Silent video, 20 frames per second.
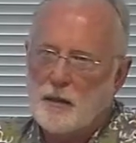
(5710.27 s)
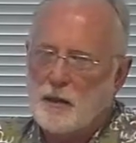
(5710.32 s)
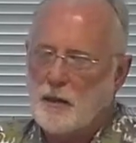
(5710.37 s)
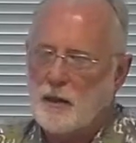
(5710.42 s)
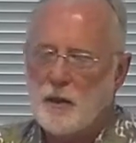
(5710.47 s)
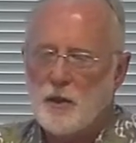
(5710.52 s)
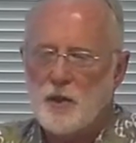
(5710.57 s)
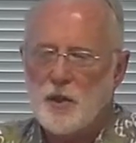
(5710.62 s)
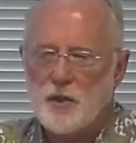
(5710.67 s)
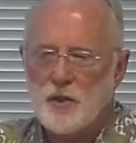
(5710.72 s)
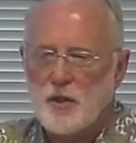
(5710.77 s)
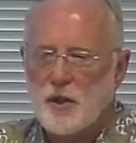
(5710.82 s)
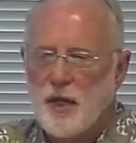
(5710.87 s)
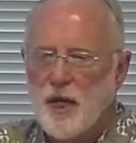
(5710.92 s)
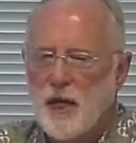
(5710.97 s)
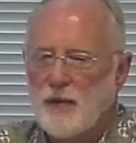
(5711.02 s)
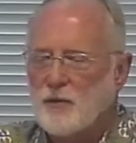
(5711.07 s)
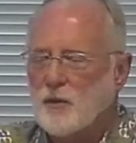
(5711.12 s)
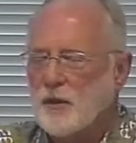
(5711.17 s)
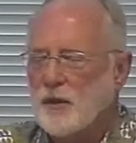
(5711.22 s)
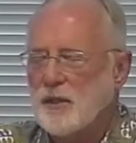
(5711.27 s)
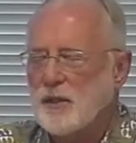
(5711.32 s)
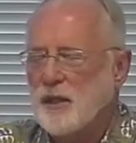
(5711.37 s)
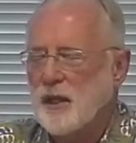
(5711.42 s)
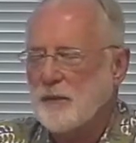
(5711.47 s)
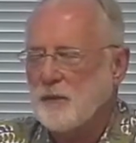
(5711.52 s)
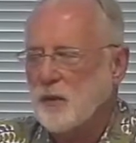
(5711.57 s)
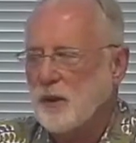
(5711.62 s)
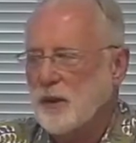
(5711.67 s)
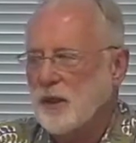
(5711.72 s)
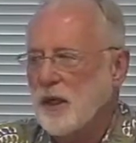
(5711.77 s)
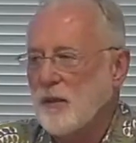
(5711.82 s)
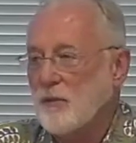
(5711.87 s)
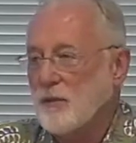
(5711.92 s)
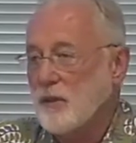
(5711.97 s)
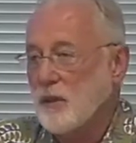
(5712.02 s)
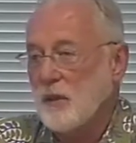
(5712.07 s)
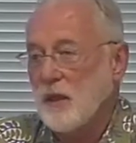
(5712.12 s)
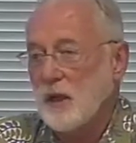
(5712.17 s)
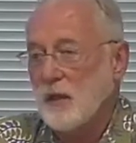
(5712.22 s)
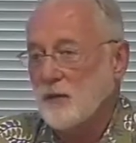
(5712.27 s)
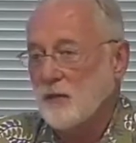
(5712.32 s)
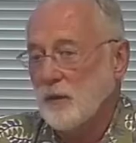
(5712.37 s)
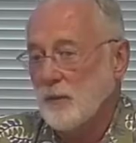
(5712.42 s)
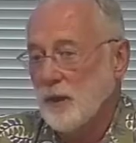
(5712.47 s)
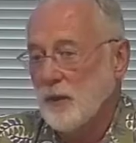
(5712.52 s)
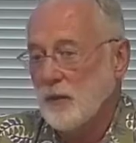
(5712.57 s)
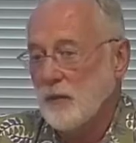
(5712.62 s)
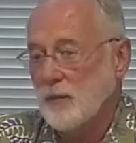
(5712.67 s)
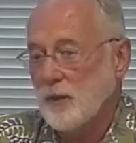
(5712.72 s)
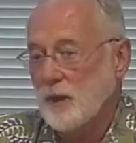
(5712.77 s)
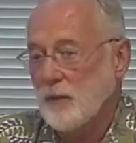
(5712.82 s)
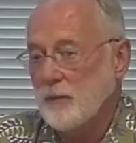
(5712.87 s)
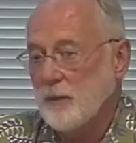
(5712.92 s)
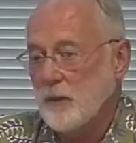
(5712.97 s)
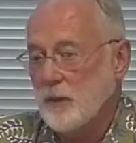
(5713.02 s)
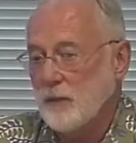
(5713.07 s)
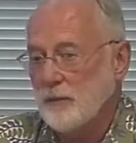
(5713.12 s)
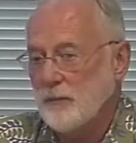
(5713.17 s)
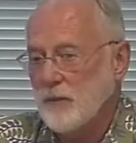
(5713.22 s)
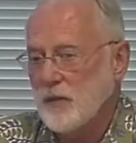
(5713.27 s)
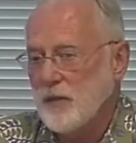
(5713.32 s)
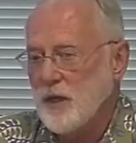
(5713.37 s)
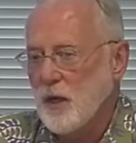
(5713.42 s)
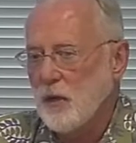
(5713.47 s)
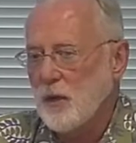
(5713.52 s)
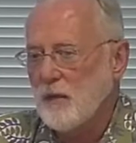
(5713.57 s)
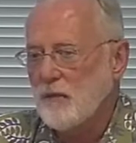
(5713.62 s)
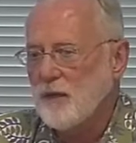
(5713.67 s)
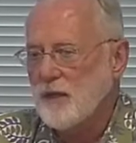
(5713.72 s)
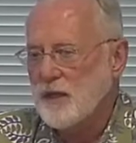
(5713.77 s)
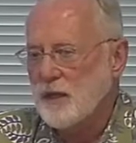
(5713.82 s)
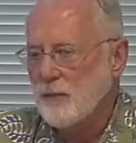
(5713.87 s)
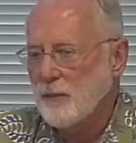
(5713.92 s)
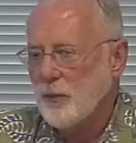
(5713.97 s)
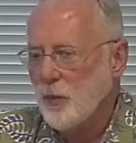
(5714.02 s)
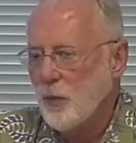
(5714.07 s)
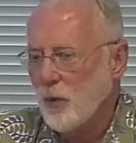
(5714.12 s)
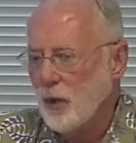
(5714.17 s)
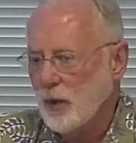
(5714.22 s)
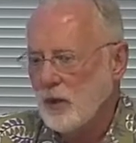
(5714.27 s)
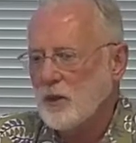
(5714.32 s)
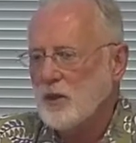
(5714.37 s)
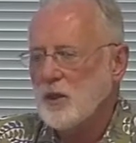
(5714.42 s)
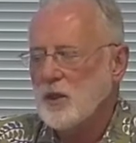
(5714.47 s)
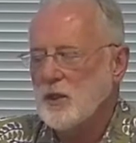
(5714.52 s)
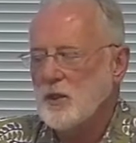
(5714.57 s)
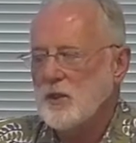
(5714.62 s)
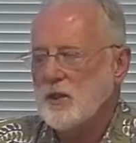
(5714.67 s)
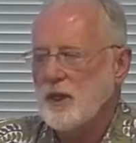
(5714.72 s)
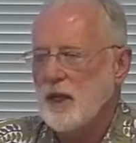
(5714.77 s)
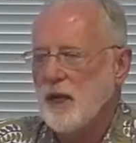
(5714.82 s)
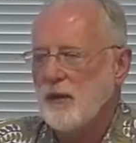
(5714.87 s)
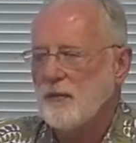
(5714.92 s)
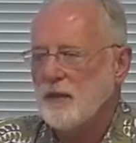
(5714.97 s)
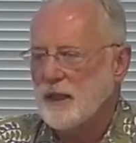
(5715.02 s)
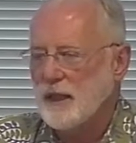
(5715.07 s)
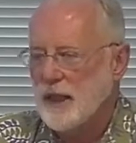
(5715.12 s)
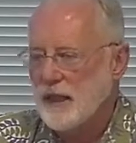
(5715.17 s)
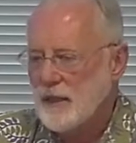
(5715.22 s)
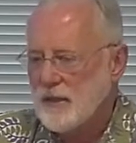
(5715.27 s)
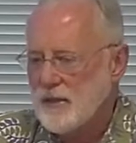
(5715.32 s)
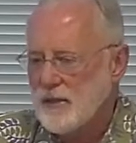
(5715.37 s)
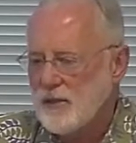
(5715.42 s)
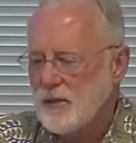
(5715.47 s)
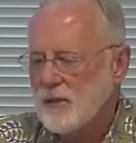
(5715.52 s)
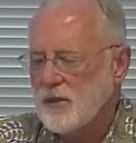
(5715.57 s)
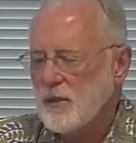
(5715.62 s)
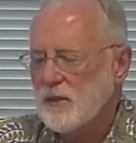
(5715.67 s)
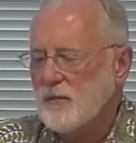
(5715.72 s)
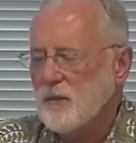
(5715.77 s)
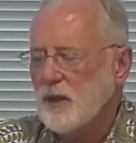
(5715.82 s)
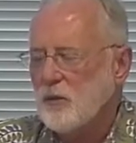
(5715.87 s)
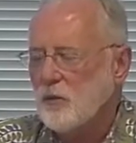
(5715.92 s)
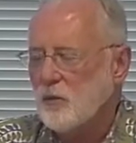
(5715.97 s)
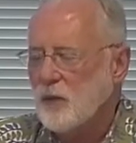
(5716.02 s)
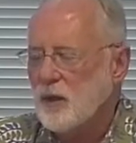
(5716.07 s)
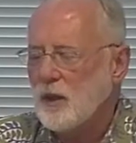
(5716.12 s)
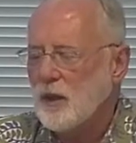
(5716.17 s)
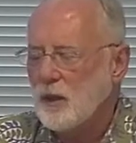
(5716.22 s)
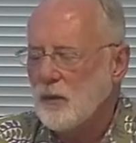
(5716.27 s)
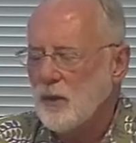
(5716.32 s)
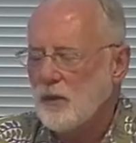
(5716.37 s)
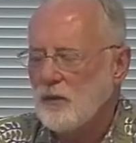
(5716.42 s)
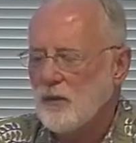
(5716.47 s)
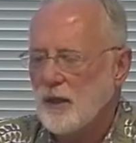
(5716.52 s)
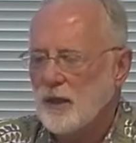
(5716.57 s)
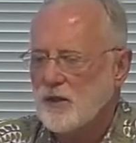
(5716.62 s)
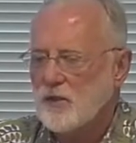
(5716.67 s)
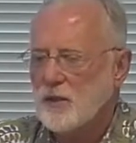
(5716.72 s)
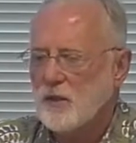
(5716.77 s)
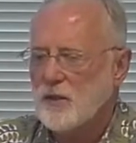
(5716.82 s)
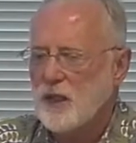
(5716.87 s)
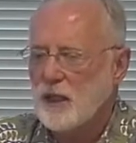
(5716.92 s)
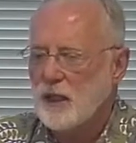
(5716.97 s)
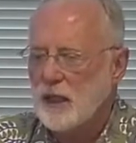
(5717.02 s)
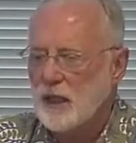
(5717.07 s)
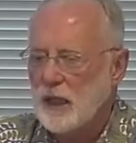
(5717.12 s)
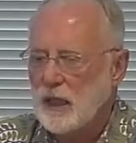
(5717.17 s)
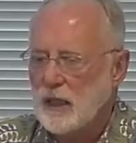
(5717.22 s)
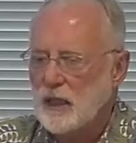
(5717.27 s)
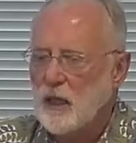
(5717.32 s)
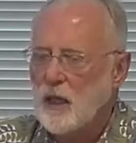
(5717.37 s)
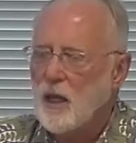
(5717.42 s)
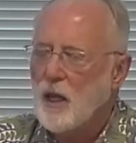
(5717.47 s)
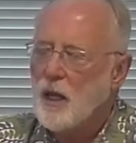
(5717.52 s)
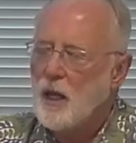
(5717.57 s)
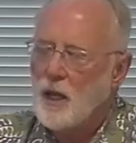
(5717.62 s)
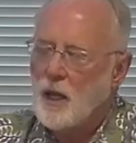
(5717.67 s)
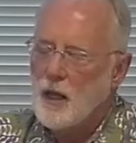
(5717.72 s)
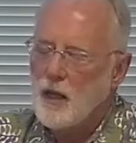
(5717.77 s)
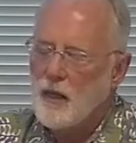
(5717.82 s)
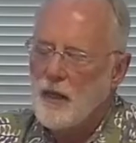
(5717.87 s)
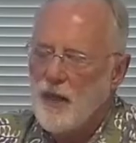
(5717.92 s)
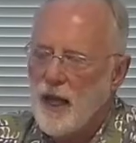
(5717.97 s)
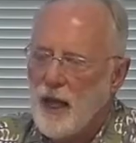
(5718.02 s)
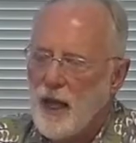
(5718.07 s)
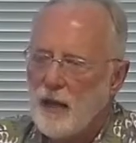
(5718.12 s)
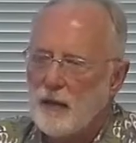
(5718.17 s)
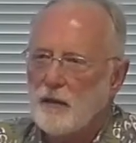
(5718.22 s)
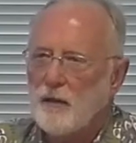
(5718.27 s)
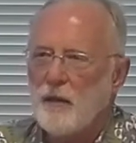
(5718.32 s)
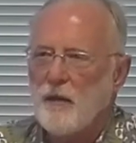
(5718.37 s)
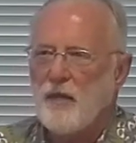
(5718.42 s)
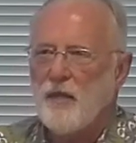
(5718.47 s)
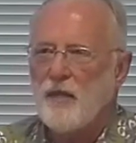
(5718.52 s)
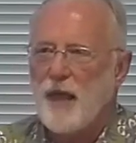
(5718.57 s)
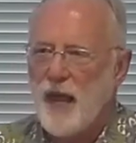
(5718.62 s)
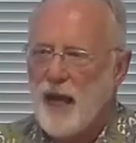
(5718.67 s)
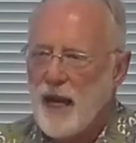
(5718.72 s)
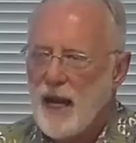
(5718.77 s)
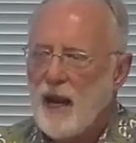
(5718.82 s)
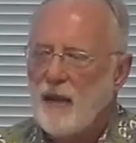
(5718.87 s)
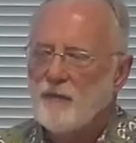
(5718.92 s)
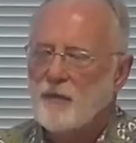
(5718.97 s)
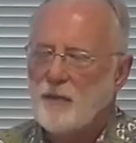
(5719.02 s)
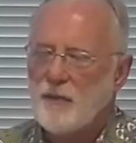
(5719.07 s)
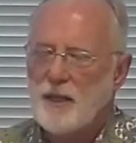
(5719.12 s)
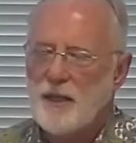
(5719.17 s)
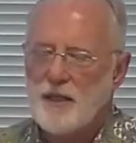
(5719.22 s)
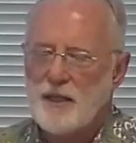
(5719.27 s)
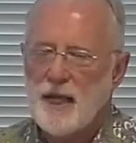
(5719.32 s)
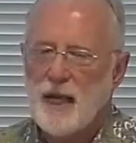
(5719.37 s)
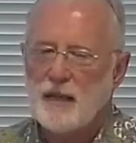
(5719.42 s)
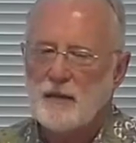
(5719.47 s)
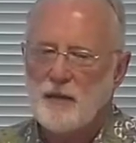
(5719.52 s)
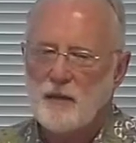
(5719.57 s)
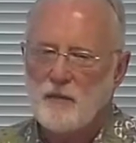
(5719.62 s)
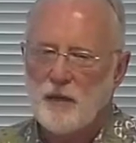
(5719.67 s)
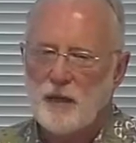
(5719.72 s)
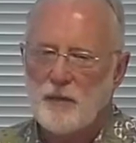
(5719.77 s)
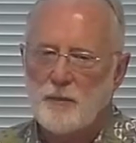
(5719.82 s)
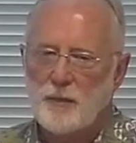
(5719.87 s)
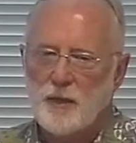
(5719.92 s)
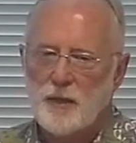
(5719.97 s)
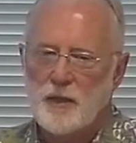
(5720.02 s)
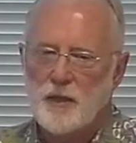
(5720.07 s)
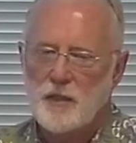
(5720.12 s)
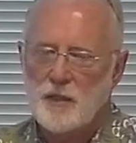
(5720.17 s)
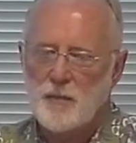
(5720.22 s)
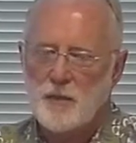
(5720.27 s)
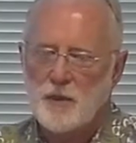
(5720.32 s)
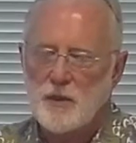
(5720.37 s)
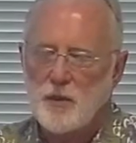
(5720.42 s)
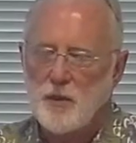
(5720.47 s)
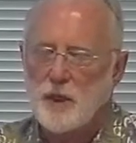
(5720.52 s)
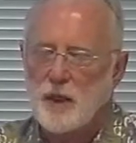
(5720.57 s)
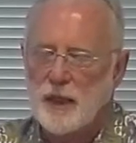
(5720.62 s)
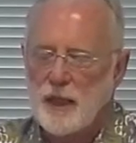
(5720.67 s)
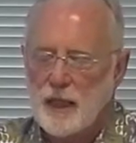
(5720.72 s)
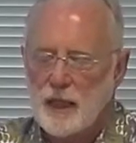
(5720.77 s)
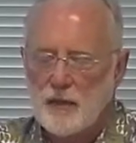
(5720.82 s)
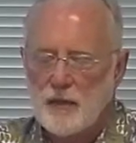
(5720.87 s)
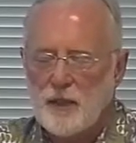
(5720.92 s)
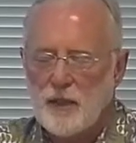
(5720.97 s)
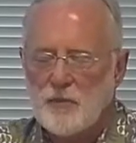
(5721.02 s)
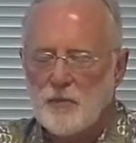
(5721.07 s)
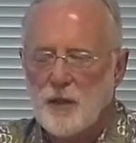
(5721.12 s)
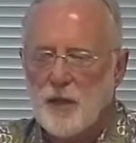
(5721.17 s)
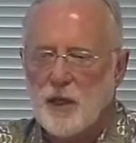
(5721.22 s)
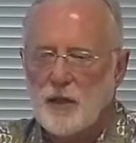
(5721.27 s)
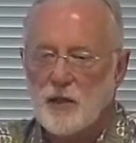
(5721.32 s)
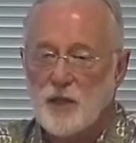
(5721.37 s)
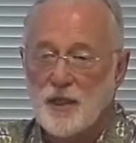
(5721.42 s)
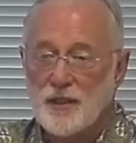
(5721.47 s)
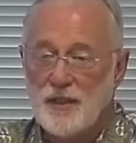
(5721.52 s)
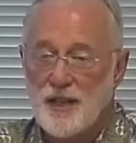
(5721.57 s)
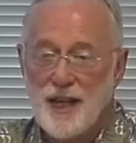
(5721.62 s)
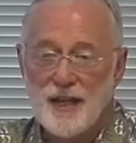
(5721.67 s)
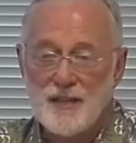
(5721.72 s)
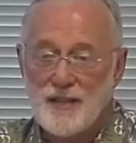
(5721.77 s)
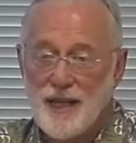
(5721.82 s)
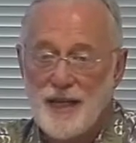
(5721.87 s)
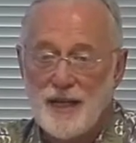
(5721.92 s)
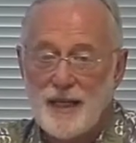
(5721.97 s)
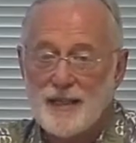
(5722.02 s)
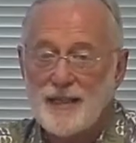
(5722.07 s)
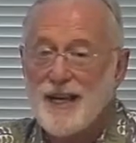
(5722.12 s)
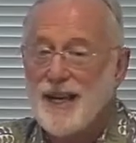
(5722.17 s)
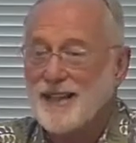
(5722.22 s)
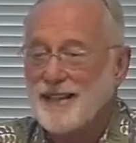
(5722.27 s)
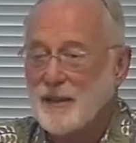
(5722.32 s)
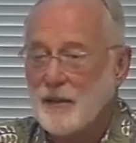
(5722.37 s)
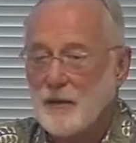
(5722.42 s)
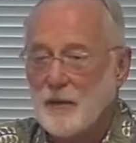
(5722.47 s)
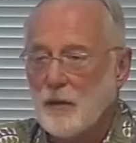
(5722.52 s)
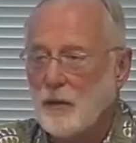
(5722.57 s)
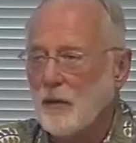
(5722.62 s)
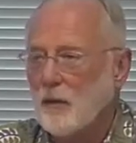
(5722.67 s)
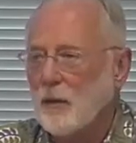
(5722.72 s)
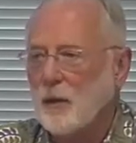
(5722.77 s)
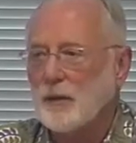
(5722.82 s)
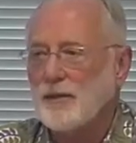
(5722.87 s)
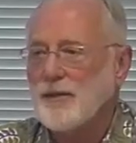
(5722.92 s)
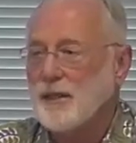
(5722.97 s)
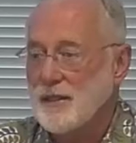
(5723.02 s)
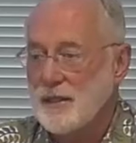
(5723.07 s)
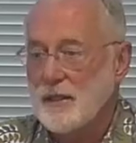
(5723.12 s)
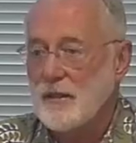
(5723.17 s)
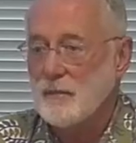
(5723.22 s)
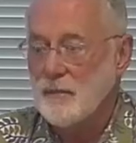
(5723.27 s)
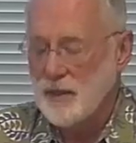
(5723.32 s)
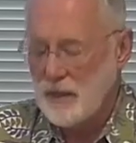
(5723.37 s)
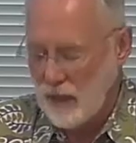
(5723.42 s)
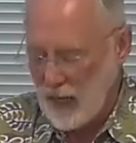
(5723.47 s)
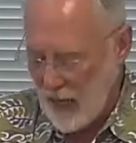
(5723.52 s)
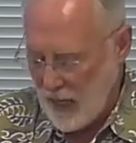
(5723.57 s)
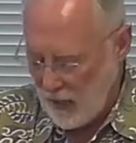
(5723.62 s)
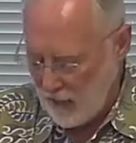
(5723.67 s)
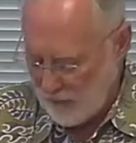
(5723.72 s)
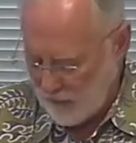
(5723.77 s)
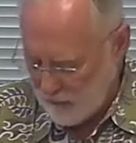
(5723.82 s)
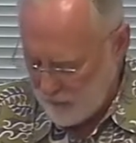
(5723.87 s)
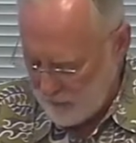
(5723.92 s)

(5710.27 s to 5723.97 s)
you're just going to have to accept what comes along from other people. So if it's important to your staff to get a system that really reflects what they need, then they have to be as actively participatory in these projects as any technical or systems staff.